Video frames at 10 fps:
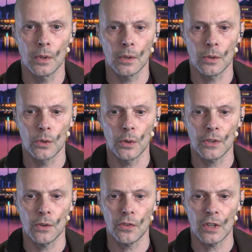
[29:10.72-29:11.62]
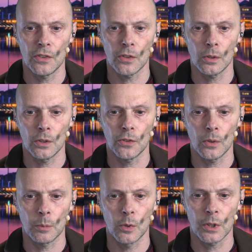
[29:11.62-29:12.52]
you're going to see solo.
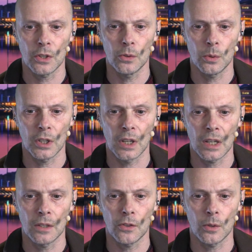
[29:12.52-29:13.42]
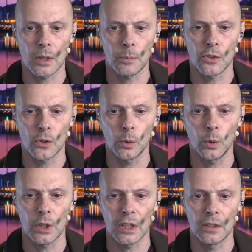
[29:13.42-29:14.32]
So I'm going to do it again. So I'm
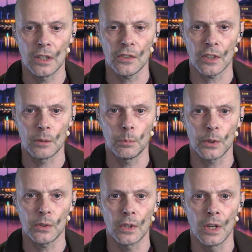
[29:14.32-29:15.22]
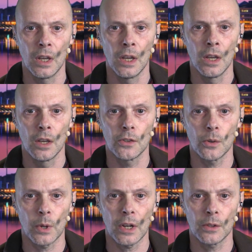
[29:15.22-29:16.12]
soloing this input.
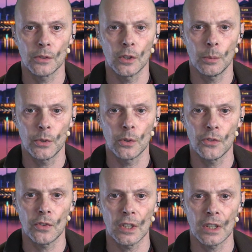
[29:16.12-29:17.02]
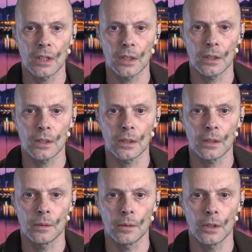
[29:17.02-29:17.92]
So here on top, you're seeing
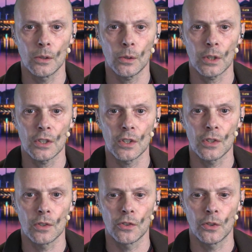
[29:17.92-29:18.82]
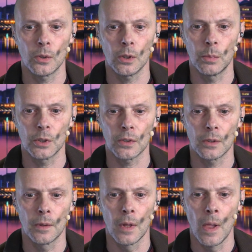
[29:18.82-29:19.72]
an orange solo
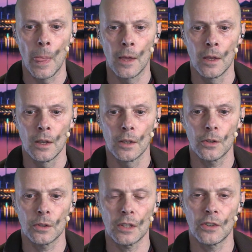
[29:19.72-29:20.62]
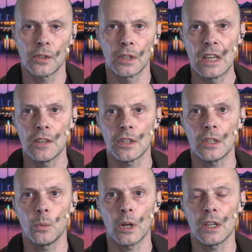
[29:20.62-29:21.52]
button. So that's an
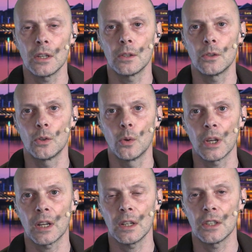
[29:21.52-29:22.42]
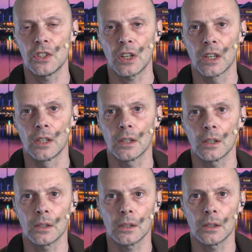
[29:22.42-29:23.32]
easy way to quickly check
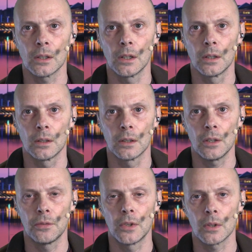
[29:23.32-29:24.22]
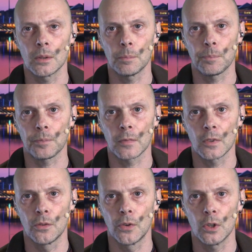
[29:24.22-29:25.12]
if the
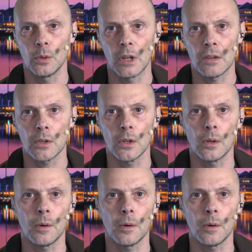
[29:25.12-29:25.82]
volume level